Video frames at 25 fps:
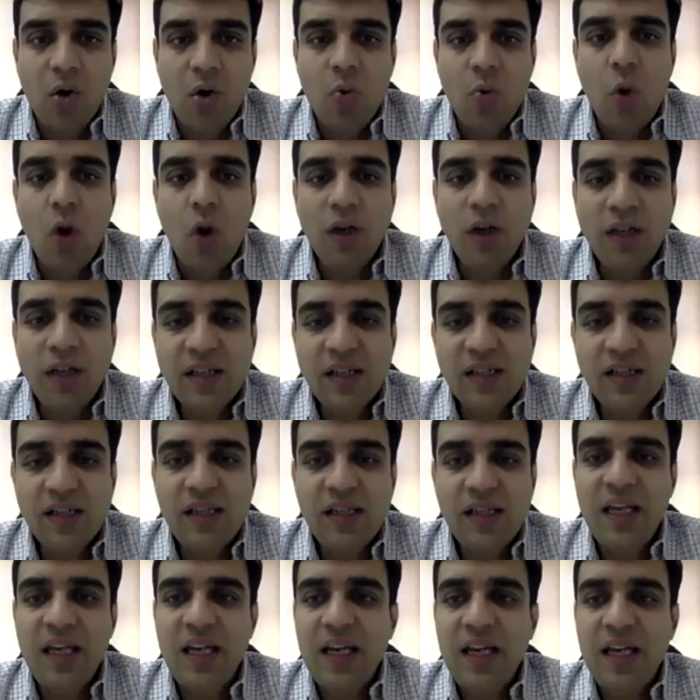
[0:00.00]
what
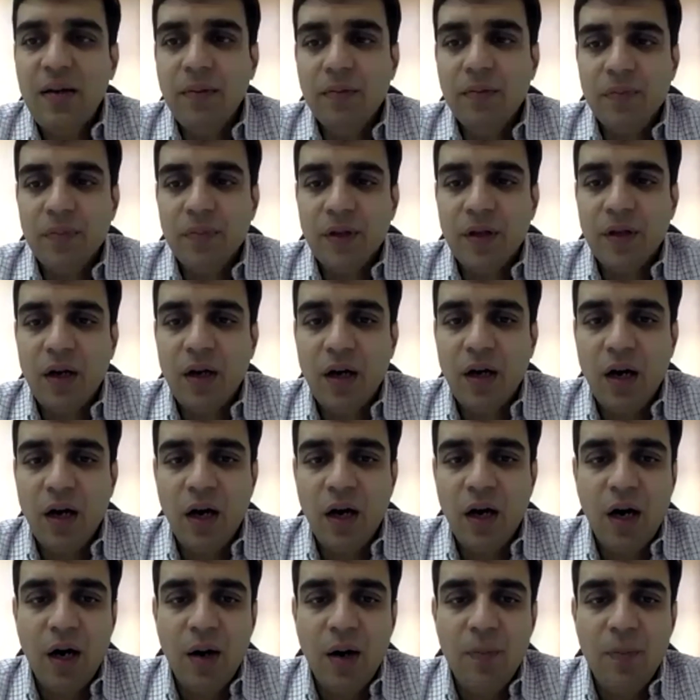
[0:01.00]
is the,
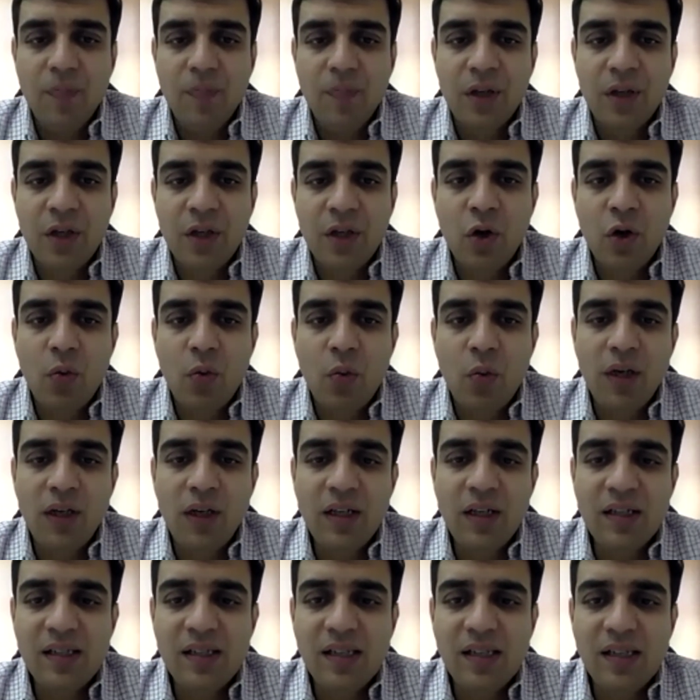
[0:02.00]

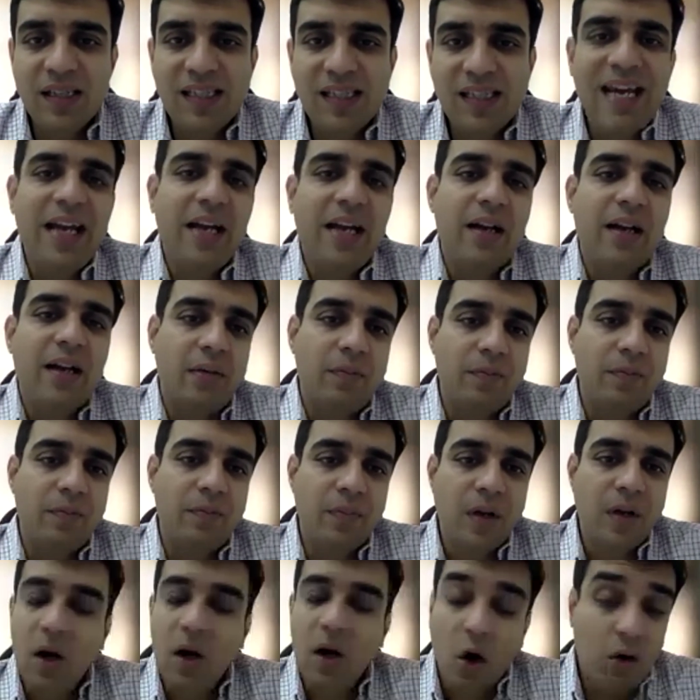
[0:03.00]
what is the stake,
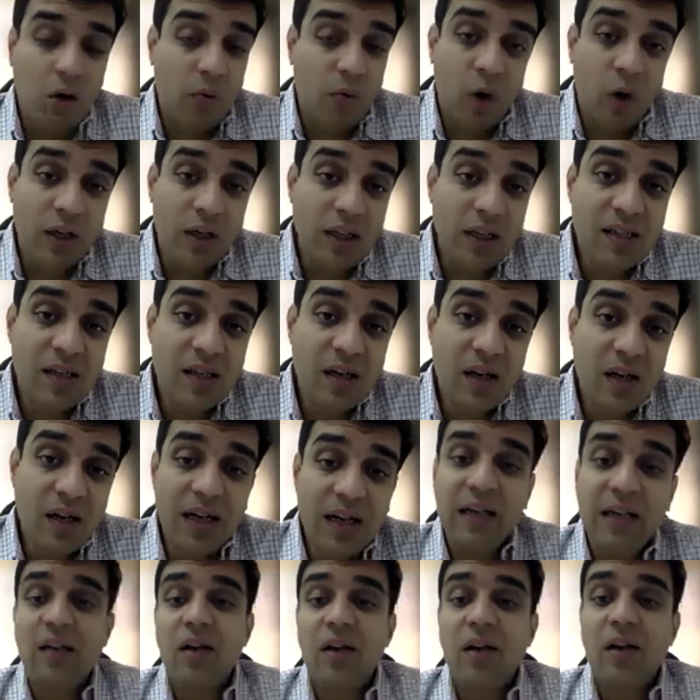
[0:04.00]
or what is the
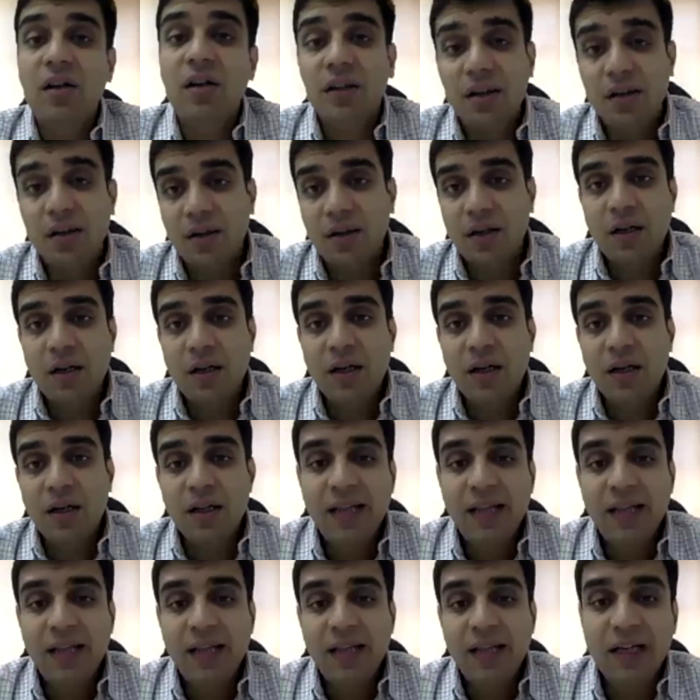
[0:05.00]
return
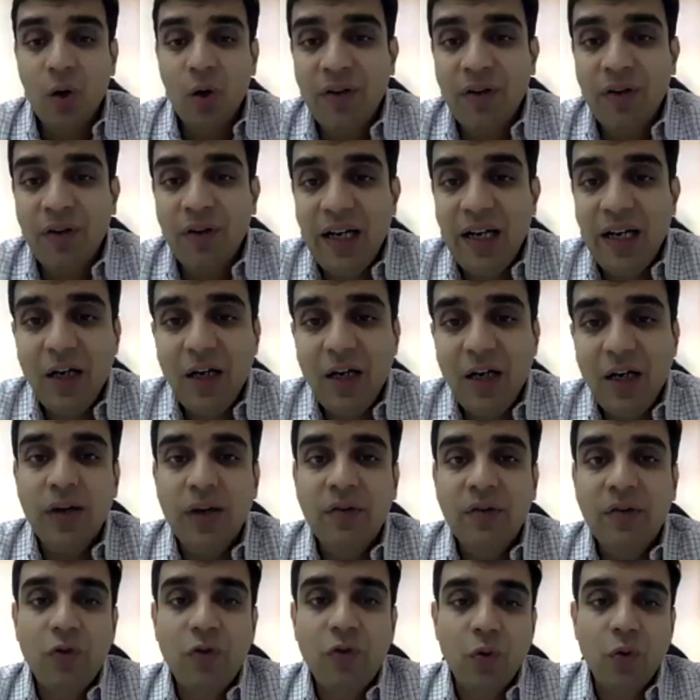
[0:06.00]
that you are willing to
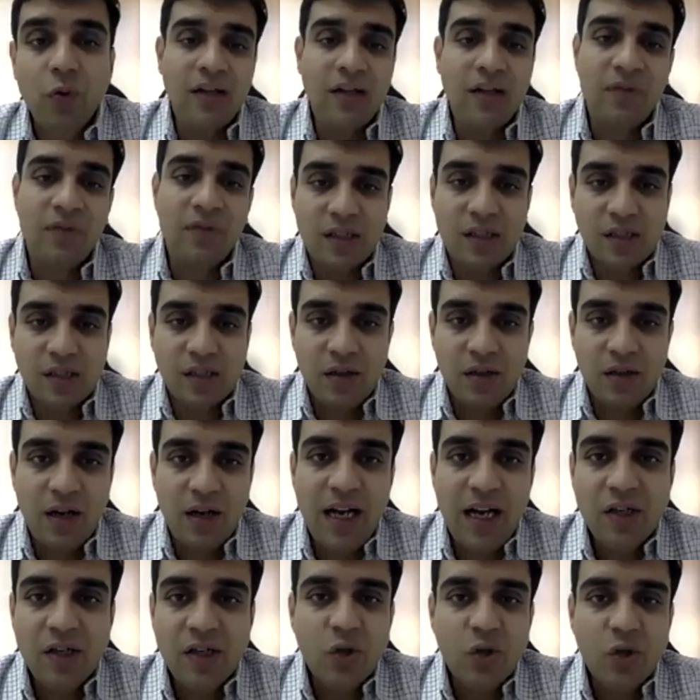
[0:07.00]
give to that investor,
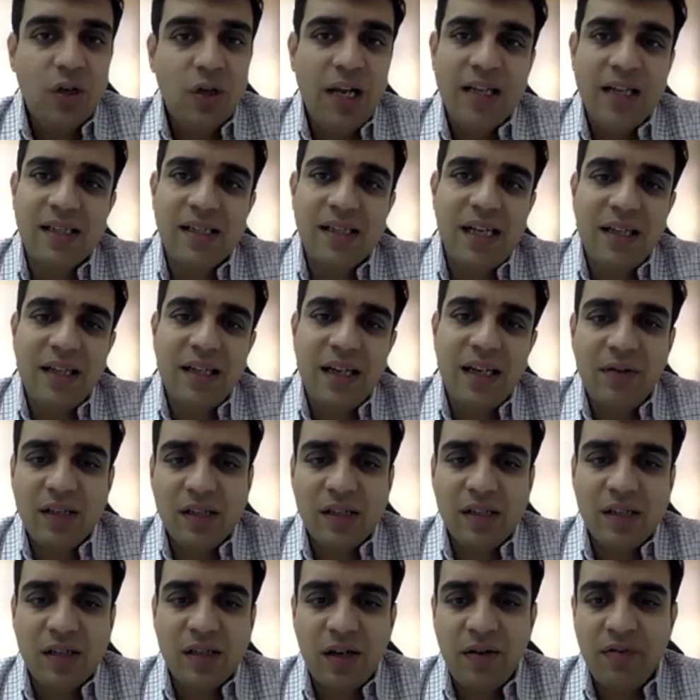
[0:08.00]
right? So let's say the
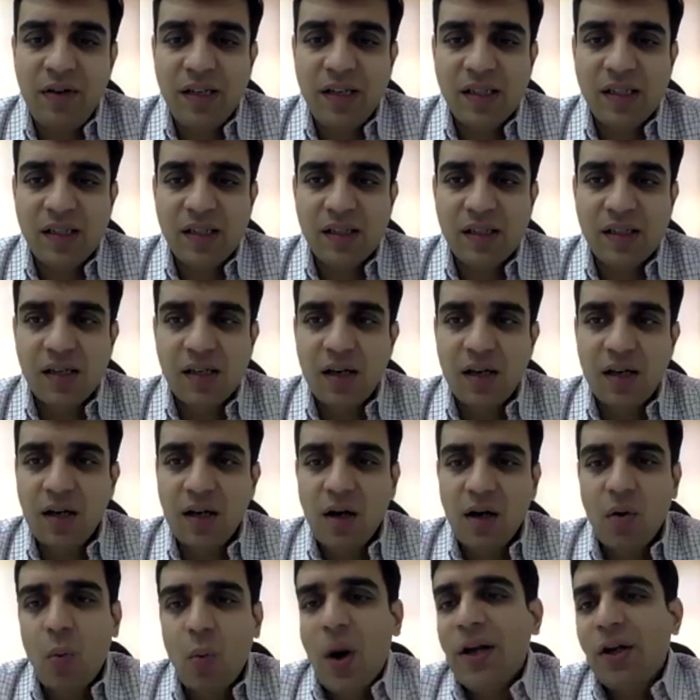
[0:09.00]
investor invests
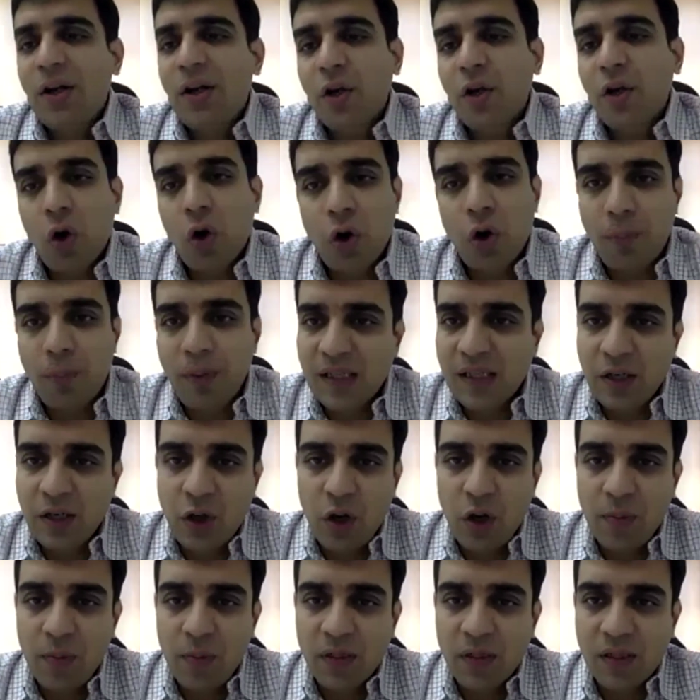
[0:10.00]
1 crore rupees in
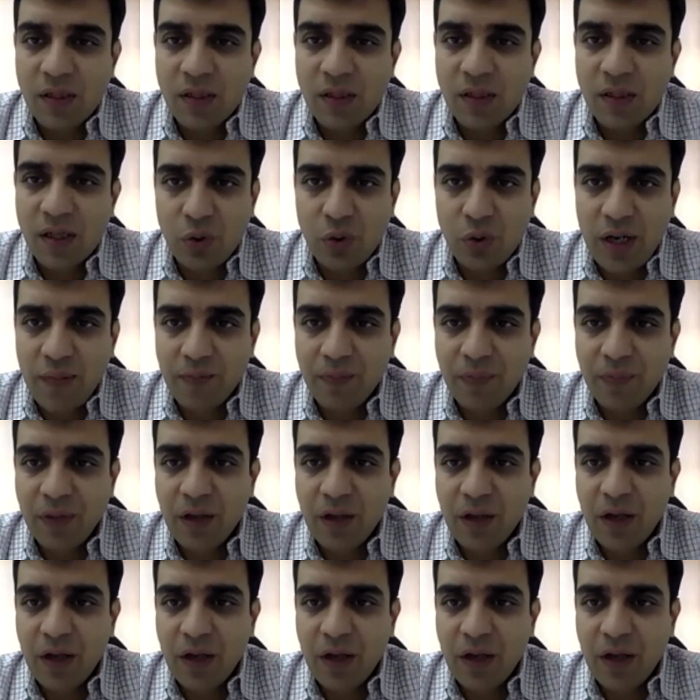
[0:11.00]
your business today.